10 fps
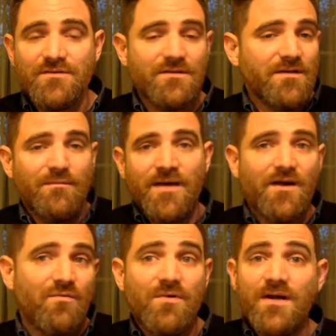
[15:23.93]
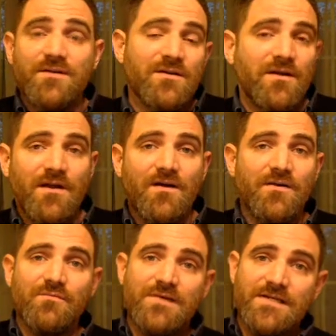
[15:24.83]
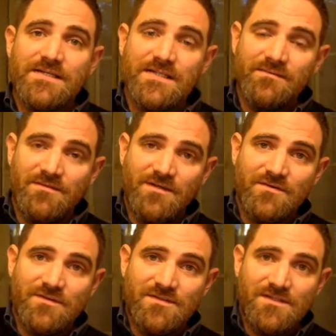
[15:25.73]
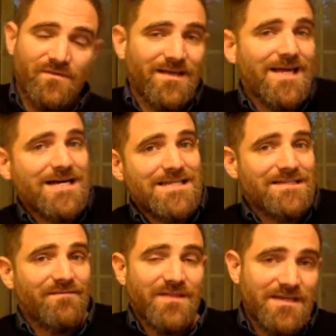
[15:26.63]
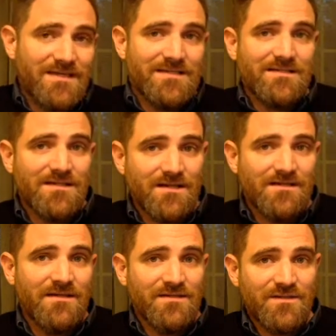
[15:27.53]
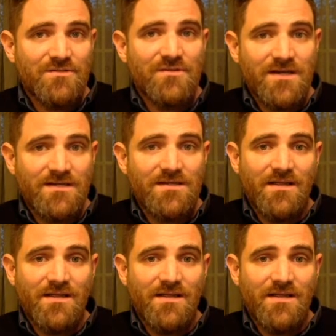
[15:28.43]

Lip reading: so that no matter what your character was, they would notice different kinds of things in the street,